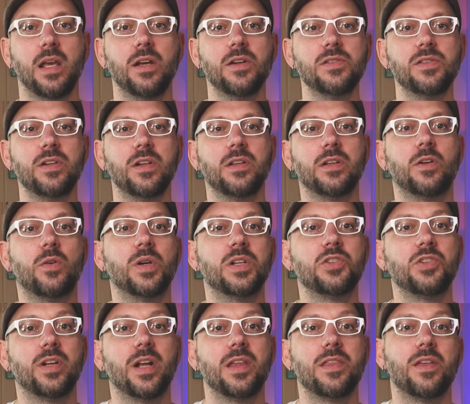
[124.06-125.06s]
Here's another
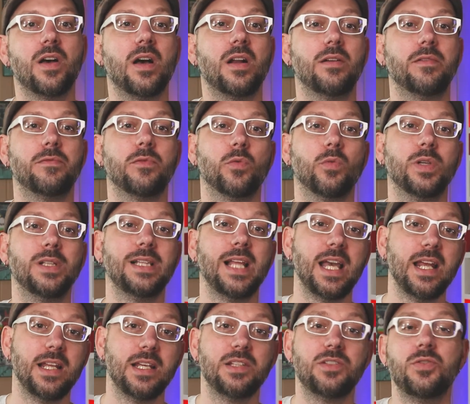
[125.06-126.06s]
question I thought of
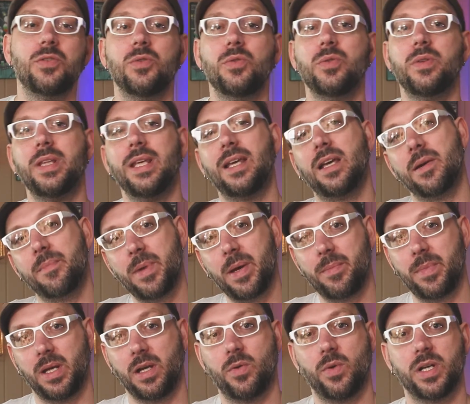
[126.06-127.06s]
relating to the
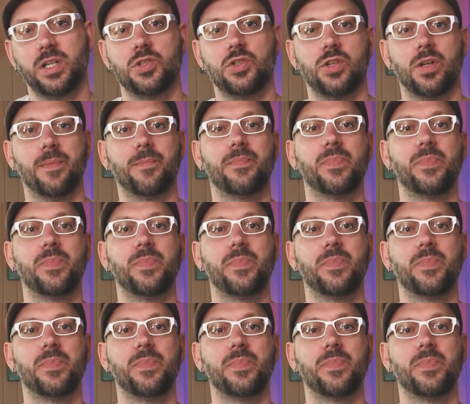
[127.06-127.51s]
commitment question.